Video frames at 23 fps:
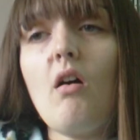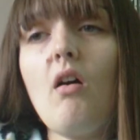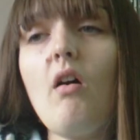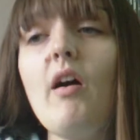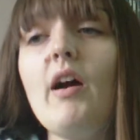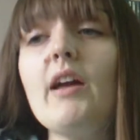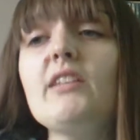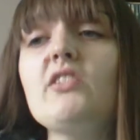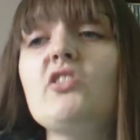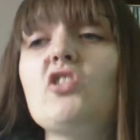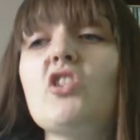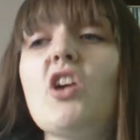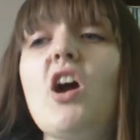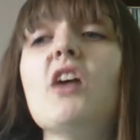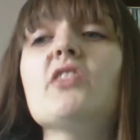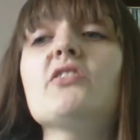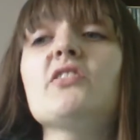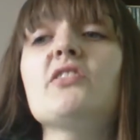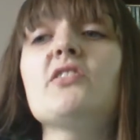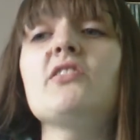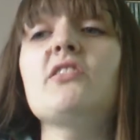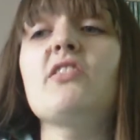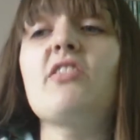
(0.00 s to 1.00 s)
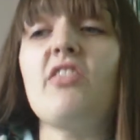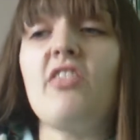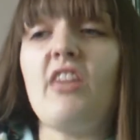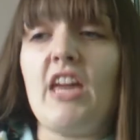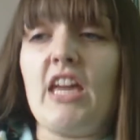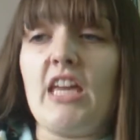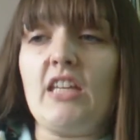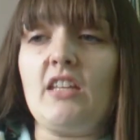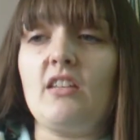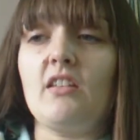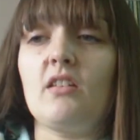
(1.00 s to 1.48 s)
I just
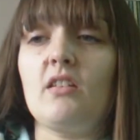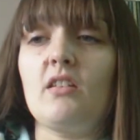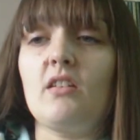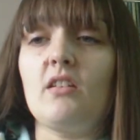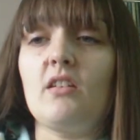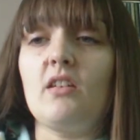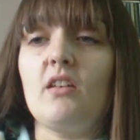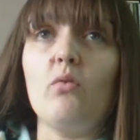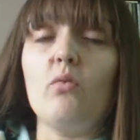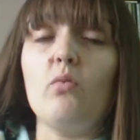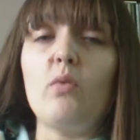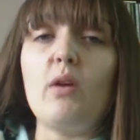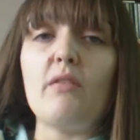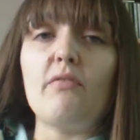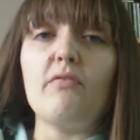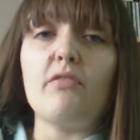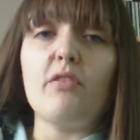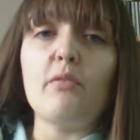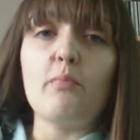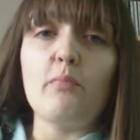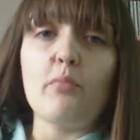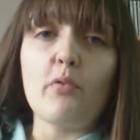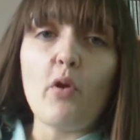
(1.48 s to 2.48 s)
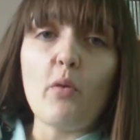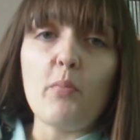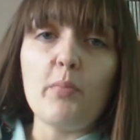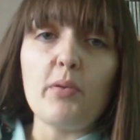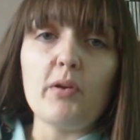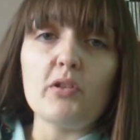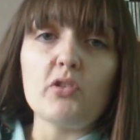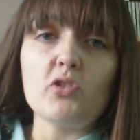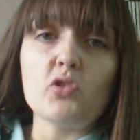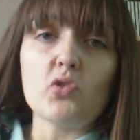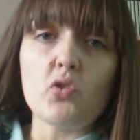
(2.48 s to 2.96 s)
think with the
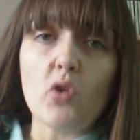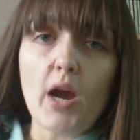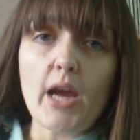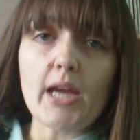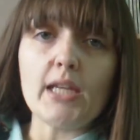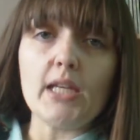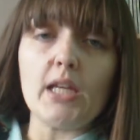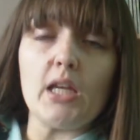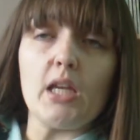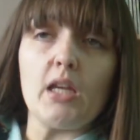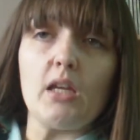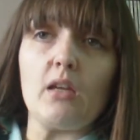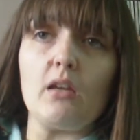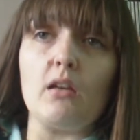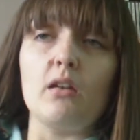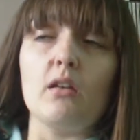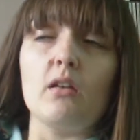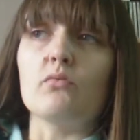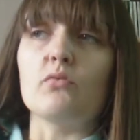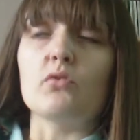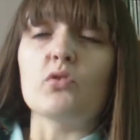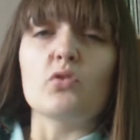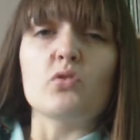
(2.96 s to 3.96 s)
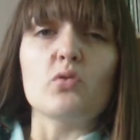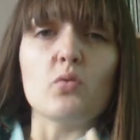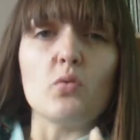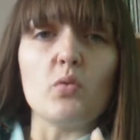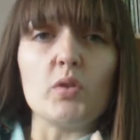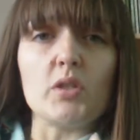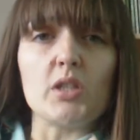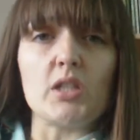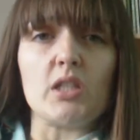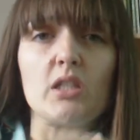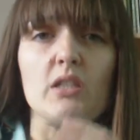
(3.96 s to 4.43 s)
proper training,
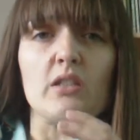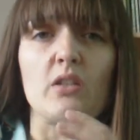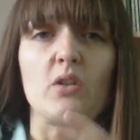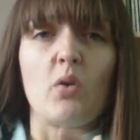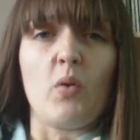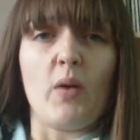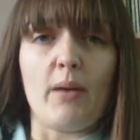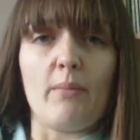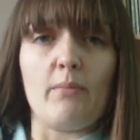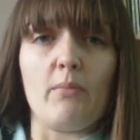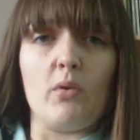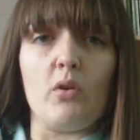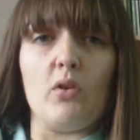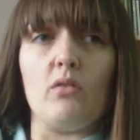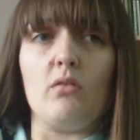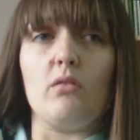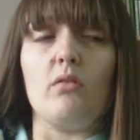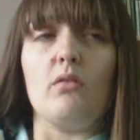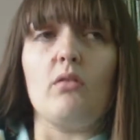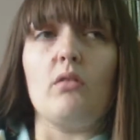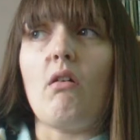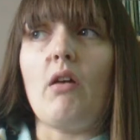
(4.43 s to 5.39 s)
resources, equipment,